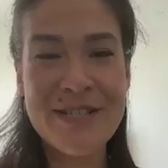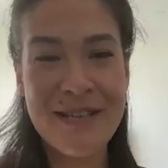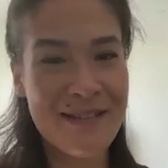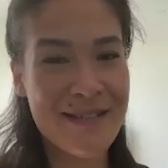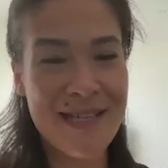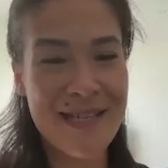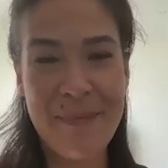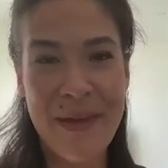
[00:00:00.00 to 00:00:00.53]

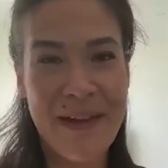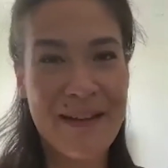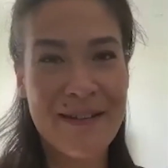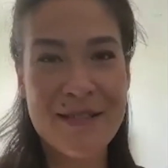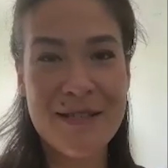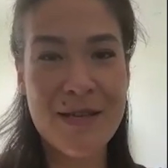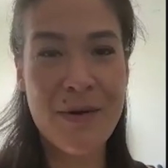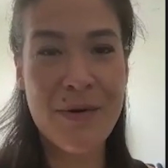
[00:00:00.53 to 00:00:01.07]
the same thing.
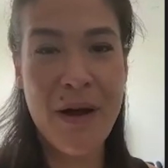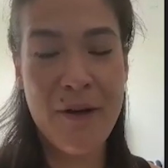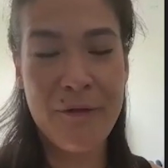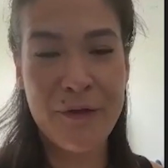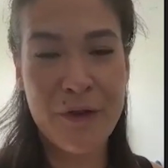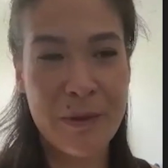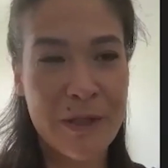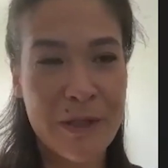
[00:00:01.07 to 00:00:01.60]
It's so
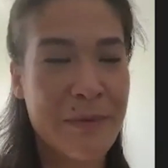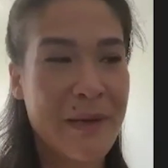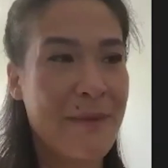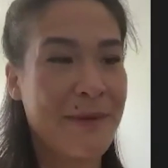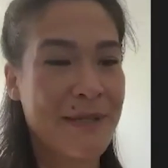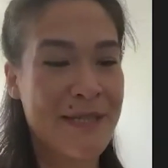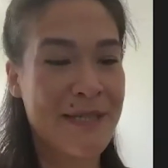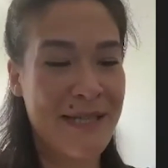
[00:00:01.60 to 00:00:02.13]
comfortable to be
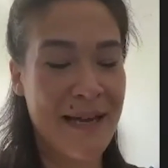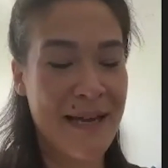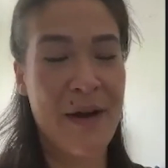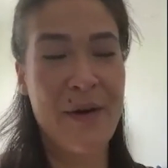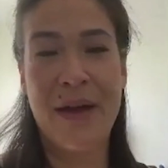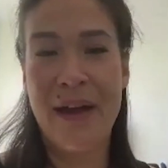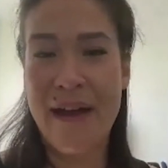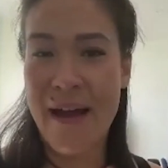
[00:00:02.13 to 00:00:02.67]
able to say,
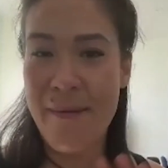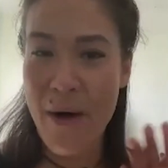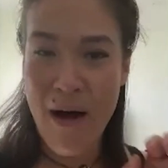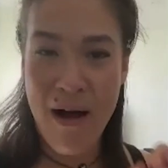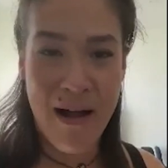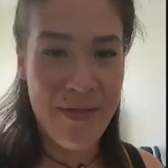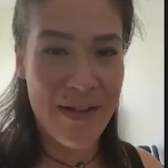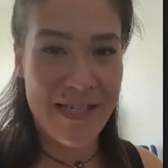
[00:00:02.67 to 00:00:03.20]
okay, I'm
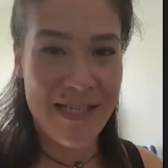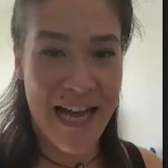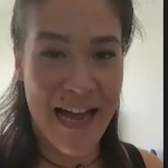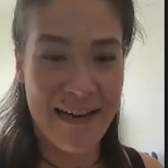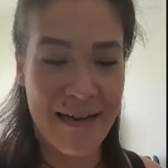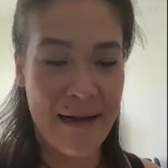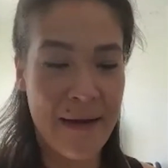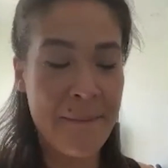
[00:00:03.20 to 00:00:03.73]
on the
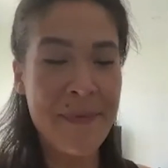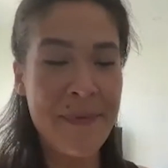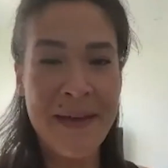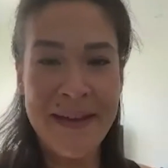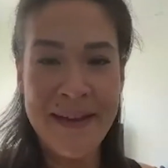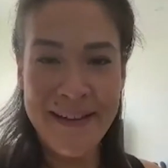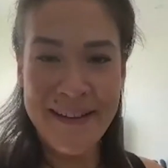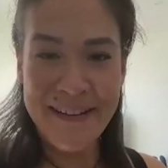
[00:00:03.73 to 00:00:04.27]
deck.
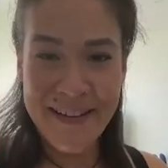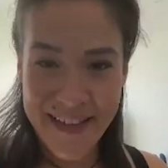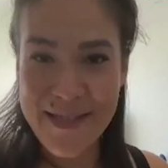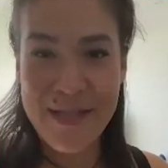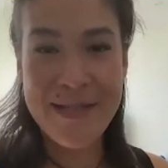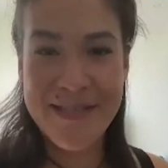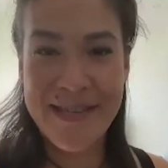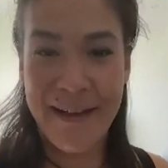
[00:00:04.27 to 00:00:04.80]

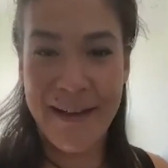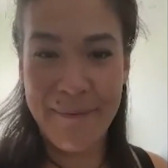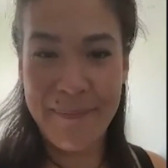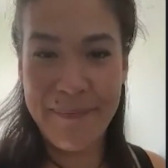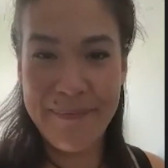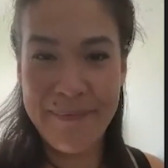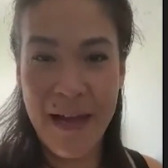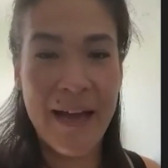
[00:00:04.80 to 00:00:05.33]
It's the same.
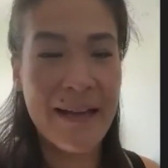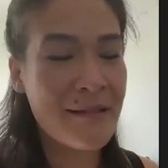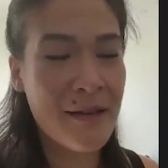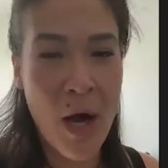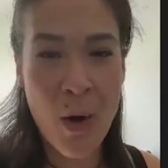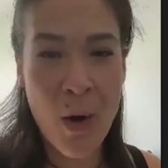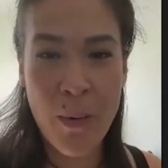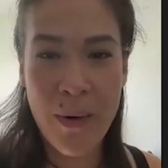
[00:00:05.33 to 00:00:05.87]
I
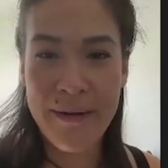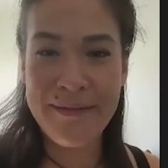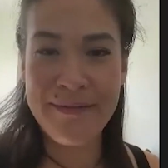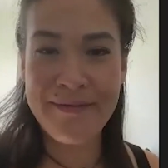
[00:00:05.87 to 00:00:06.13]
know where